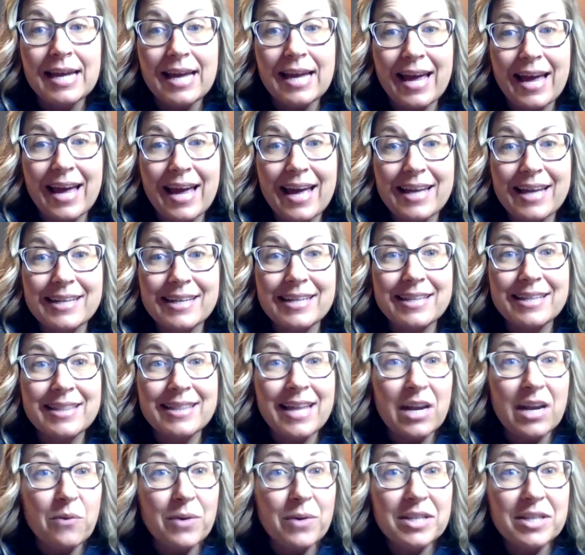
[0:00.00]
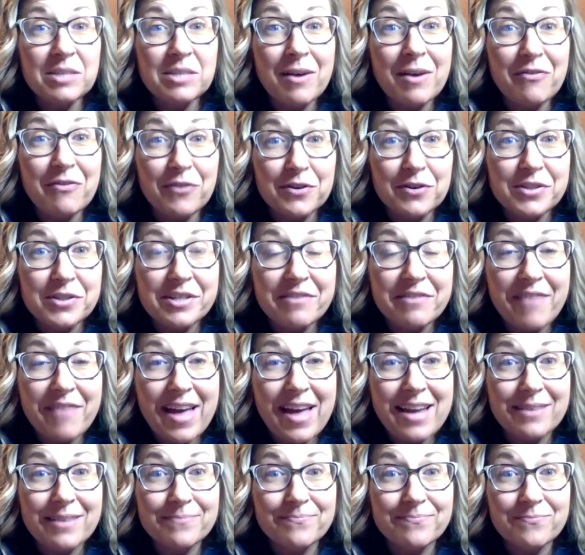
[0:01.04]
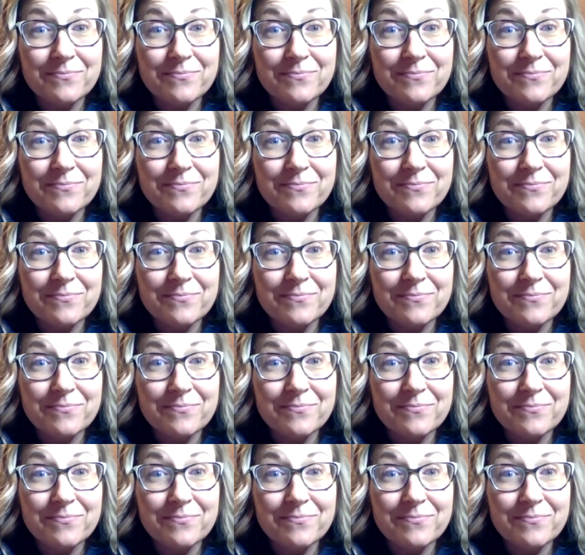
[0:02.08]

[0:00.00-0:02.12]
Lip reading: And then I went to my first event.